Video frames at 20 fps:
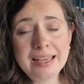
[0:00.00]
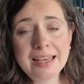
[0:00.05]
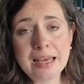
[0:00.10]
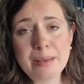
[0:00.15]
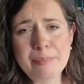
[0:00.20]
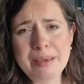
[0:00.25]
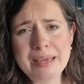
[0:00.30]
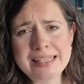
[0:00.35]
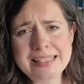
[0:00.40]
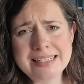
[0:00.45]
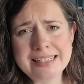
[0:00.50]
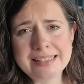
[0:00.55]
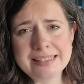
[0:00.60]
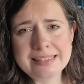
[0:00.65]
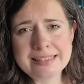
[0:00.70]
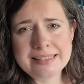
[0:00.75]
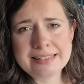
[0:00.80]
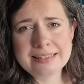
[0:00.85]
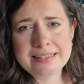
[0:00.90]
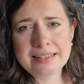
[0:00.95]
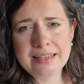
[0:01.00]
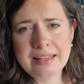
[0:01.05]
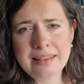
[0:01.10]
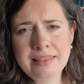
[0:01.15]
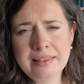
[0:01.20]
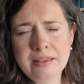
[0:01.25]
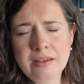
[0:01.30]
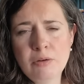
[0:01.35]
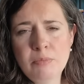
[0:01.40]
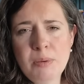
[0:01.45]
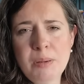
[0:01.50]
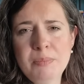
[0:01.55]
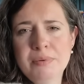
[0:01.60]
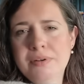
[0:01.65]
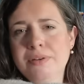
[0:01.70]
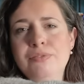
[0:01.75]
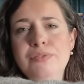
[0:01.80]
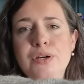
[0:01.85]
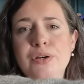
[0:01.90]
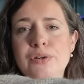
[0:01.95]
I made it, I can't remember
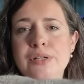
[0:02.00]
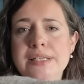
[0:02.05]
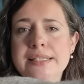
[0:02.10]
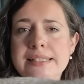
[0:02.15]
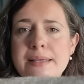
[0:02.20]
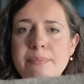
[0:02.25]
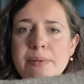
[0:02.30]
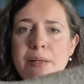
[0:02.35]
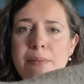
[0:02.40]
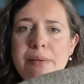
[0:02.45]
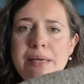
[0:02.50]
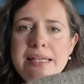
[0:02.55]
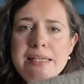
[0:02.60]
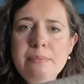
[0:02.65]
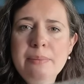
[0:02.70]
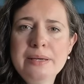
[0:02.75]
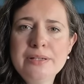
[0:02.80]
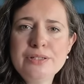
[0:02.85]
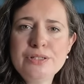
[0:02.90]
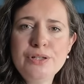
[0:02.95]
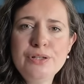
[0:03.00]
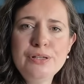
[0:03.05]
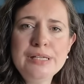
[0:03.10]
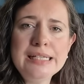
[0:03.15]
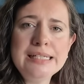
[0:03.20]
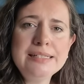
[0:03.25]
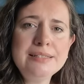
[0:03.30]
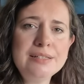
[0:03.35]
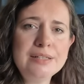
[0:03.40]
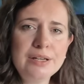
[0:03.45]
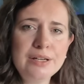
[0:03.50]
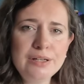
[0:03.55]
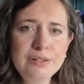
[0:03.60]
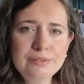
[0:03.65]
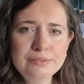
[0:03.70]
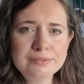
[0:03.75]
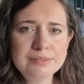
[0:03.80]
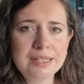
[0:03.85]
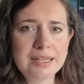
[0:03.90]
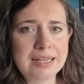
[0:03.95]
if I already said, but I made it about 2 years ago,
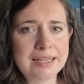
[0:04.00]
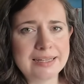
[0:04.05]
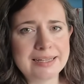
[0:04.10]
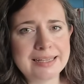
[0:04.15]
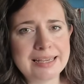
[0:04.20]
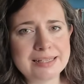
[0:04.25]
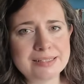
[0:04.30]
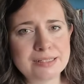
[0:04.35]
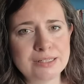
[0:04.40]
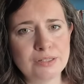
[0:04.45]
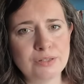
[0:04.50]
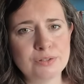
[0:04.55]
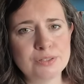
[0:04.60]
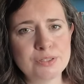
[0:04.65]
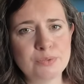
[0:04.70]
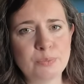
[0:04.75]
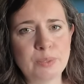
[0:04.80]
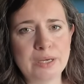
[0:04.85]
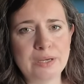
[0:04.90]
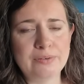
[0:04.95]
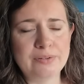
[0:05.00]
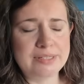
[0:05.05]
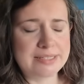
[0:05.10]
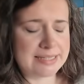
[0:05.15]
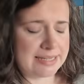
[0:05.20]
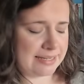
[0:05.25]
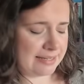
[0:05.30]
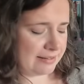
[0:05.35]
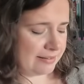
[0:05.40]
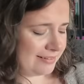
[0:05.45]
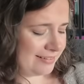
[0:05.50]
and it gets a lot of wear and tear.